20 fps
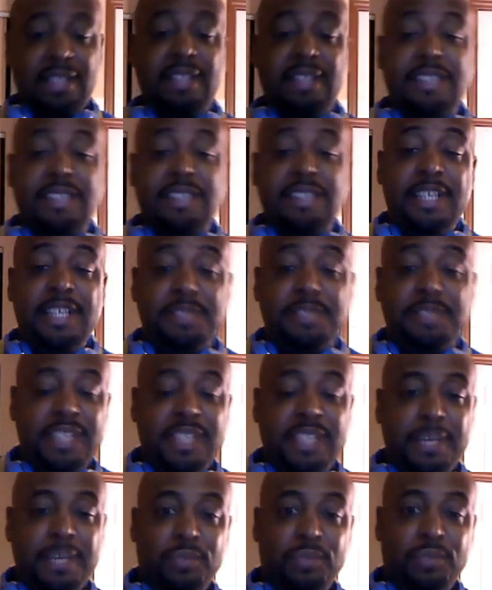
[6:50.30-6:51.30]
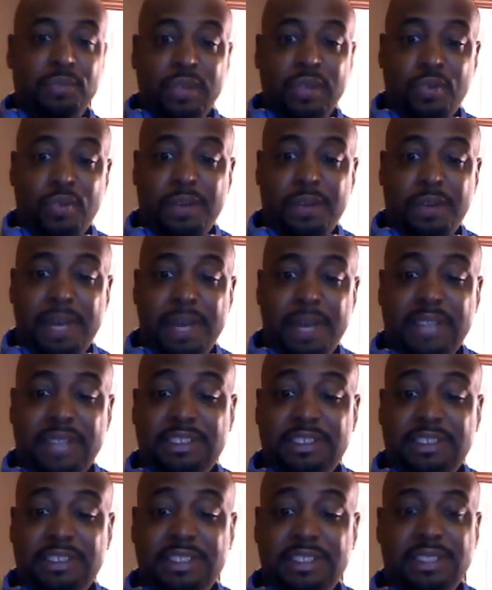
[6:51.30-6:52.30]
I really like him. He got
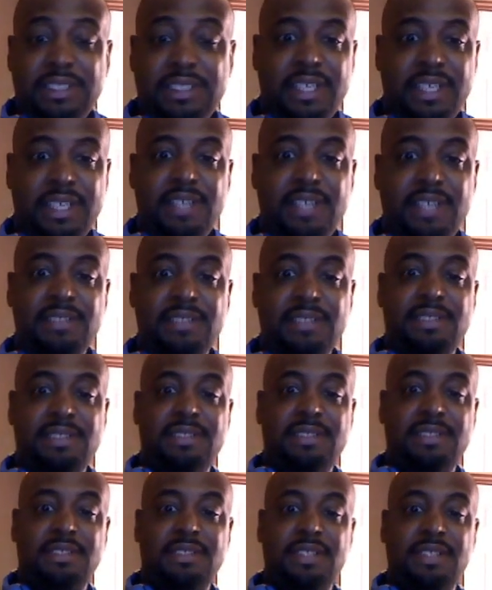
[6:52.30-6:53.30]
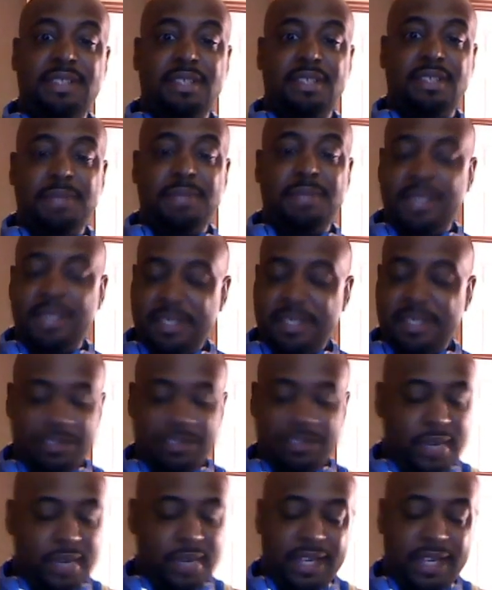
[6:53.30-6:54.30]
released. But you
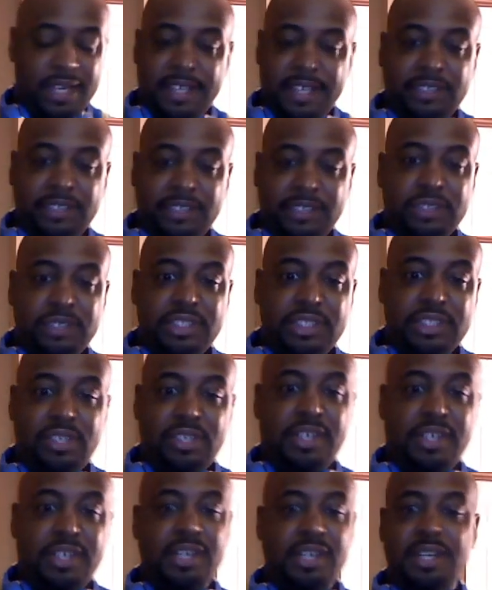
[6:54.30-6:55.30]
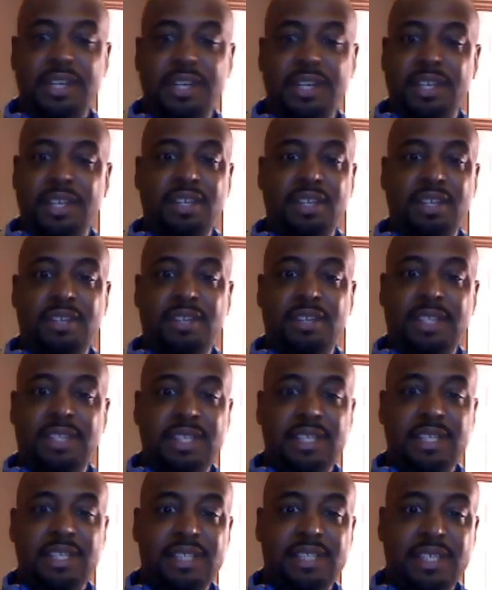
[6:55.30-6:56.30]
know, I think
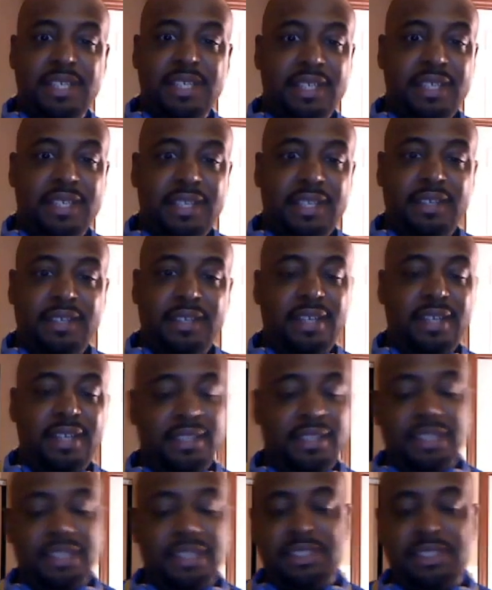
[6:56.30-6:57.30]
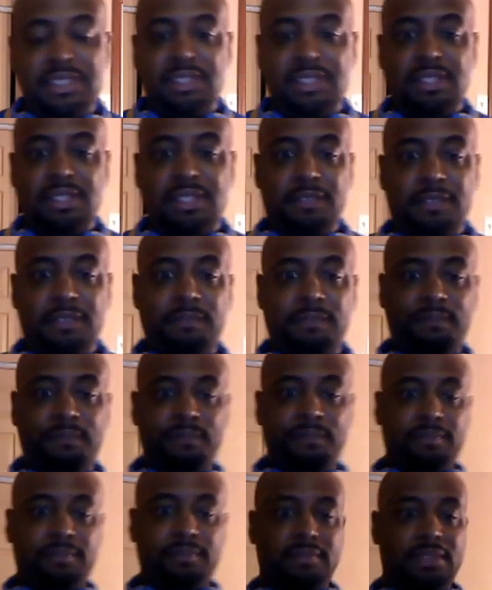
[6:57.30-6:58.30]
teams should keep three quarterbacks just in
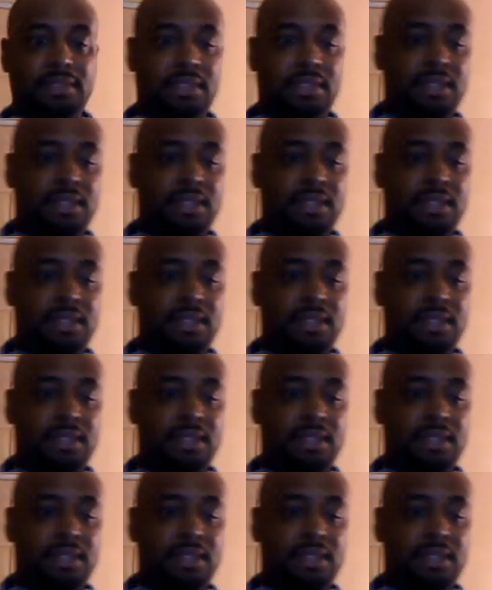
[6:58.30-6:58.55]
case.